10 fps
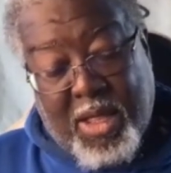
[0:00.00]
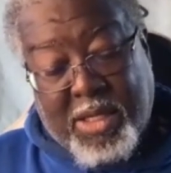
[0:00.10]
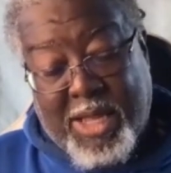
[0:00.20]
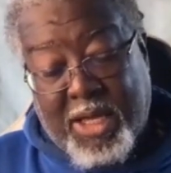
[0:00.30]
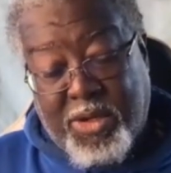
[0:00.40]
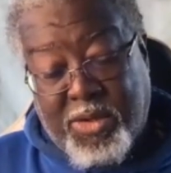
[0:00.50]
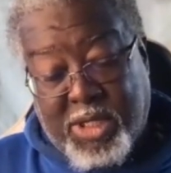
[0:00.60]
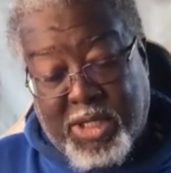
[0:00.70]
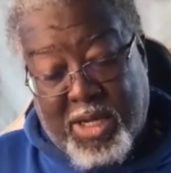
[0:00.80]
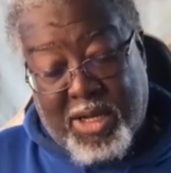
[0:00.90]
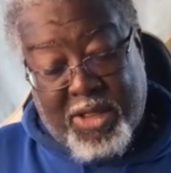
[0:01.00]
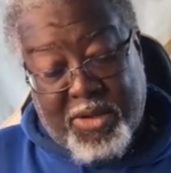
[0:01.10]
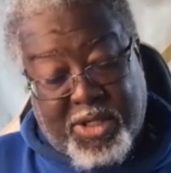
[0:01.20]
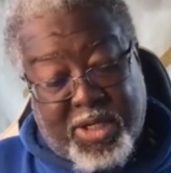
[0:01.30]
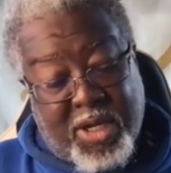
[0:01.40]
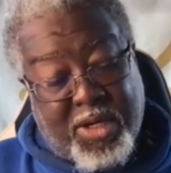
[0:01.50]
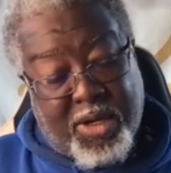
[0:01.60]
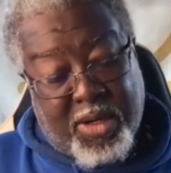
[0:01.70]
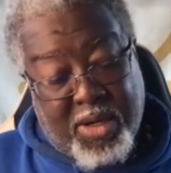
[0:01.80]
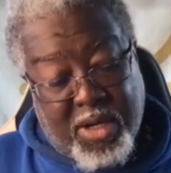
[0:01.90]
It's like using a leather
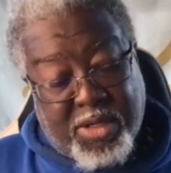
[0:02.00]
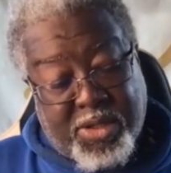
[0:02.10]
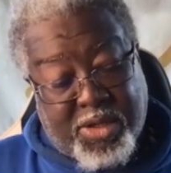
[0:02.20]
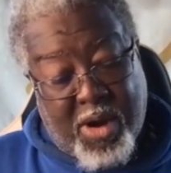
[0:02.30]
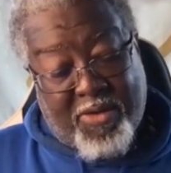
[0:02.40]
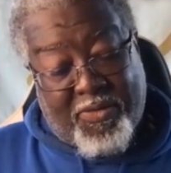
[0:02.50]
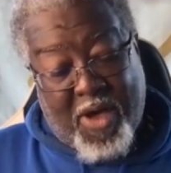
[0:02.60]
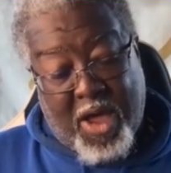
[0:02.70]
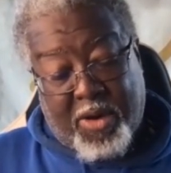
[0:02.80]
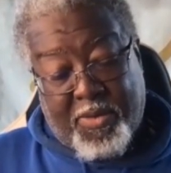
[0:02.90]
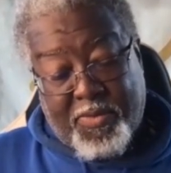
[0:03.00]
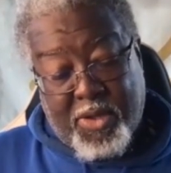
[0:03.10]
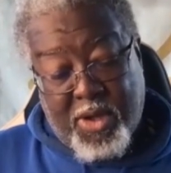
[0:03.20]
tinder to start a fire,